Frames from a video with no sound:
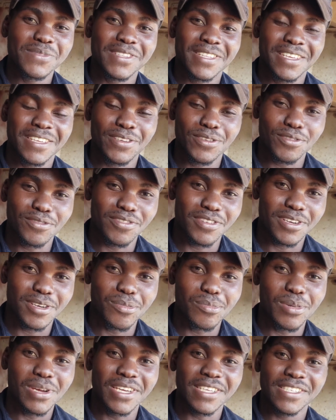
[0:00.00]
thank you very
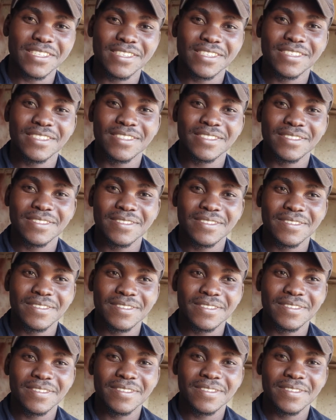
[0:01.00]
much